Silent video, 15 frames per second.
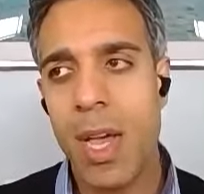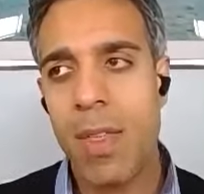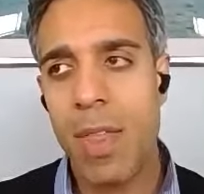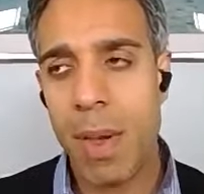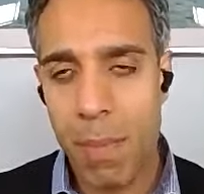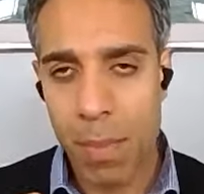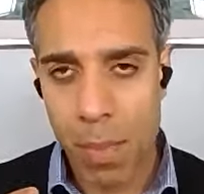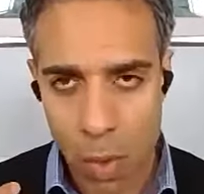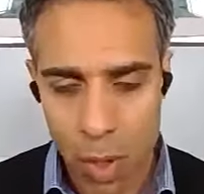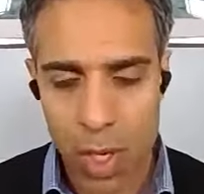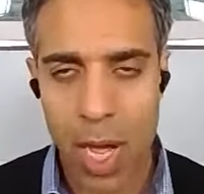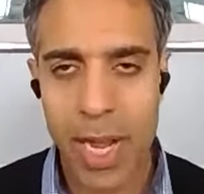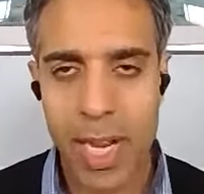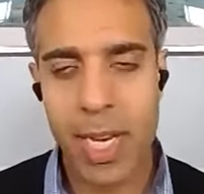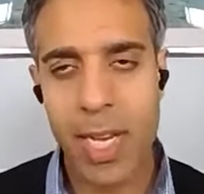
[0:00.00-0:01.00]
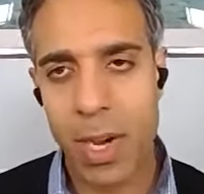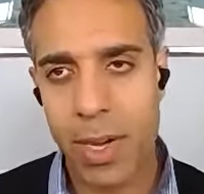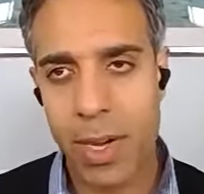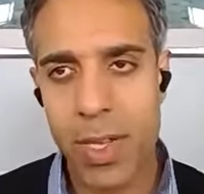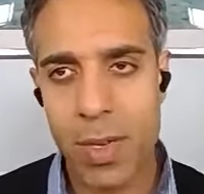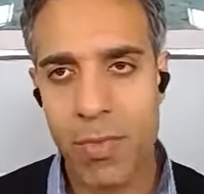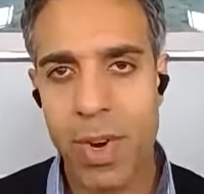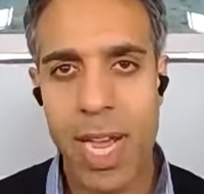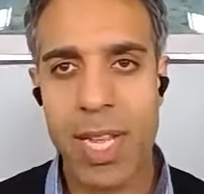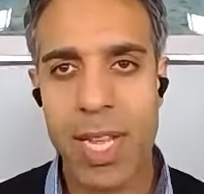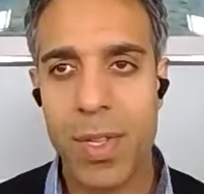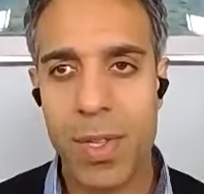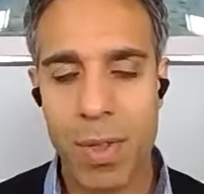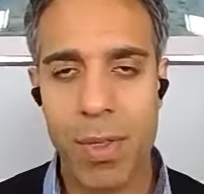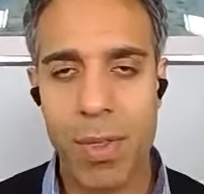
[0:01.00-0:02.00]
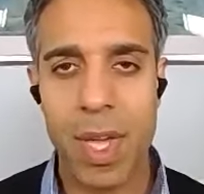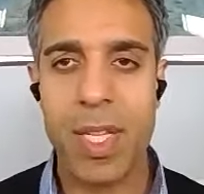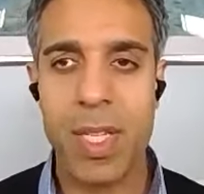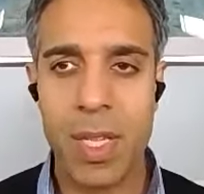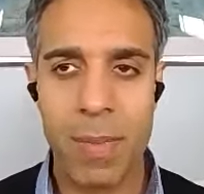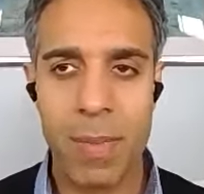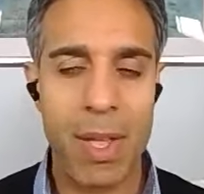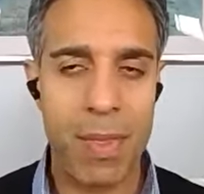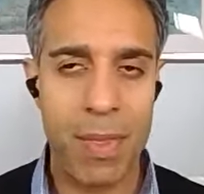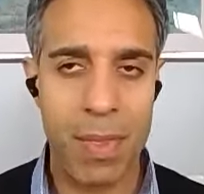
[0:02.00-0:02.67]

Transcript: They're more likely going to relate to things about